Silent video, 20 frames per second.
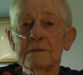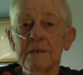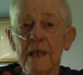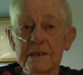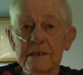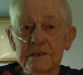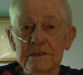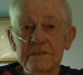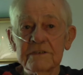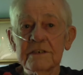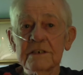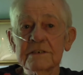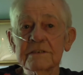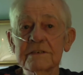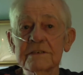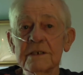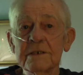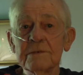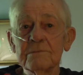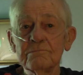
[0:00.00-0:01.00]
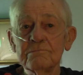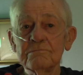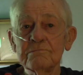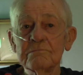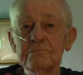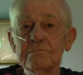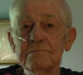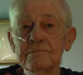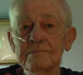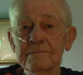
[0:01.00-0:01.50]
nineteen sixty.
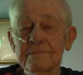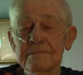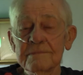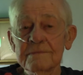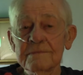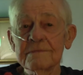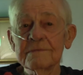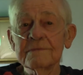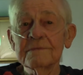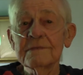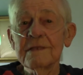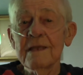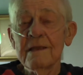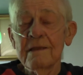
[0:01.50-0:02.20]
nineteen sixty.